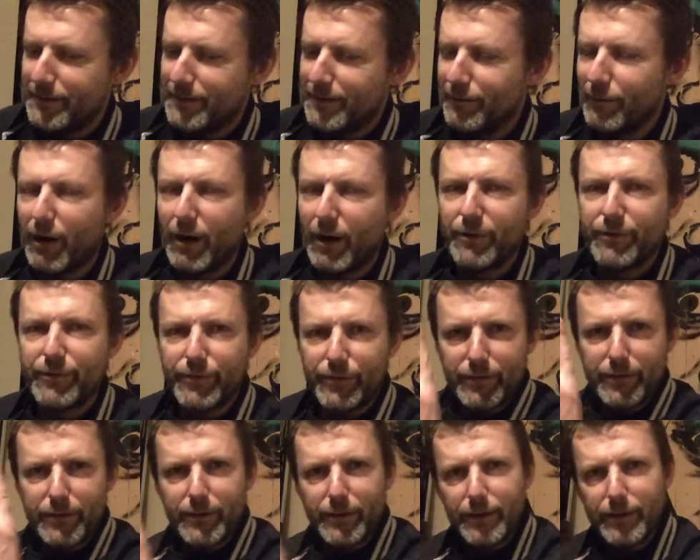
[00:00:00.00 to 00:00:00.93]
You're
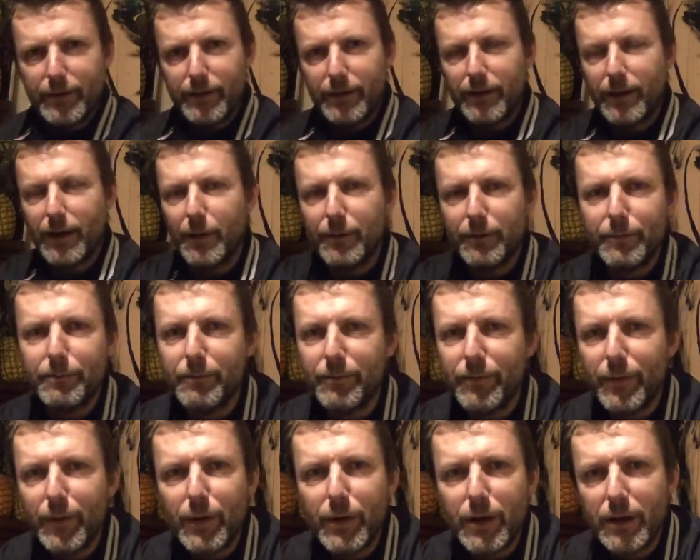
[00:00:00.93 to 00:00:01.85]
off. You can go and
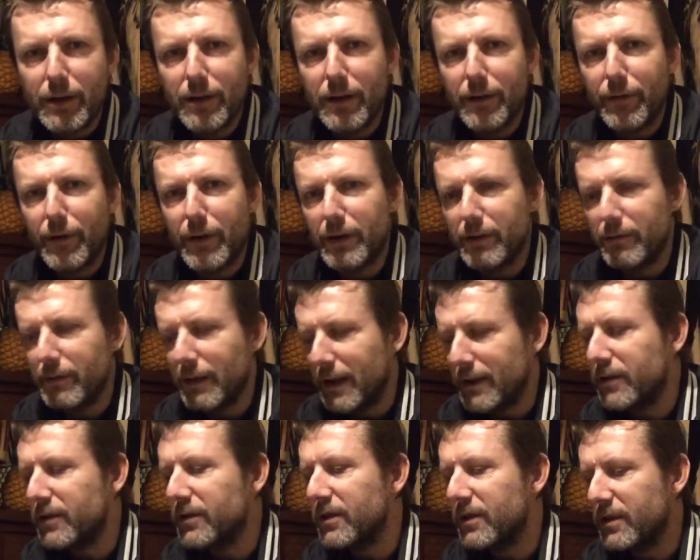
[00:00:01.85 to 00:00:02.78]
fucking live on
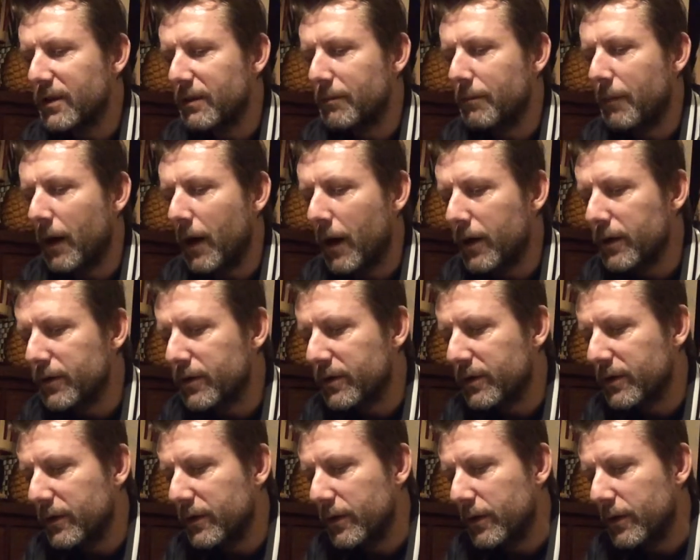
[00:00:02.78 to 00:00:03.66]
lettuces in Mars.